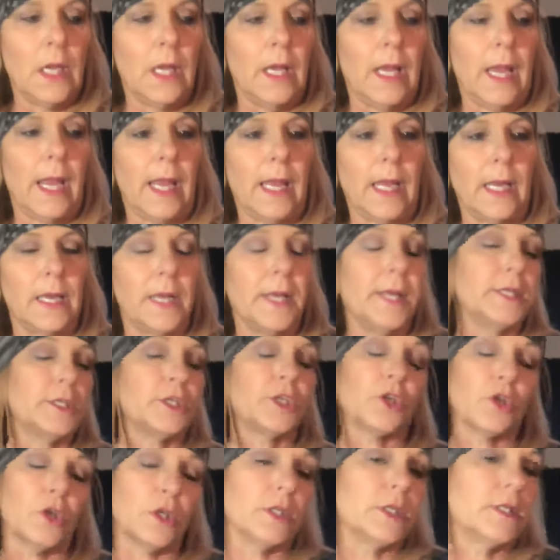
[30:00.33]
and
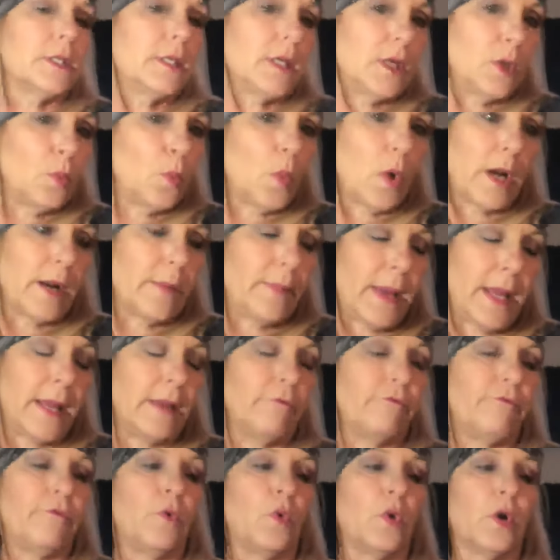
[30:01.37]
insurance didn't want to pay
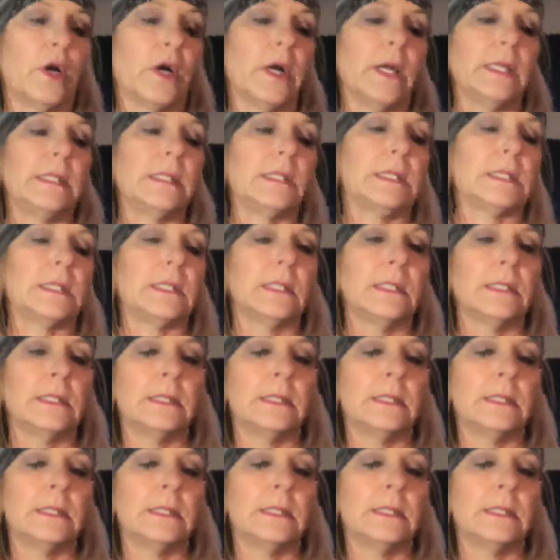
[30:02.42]
for it.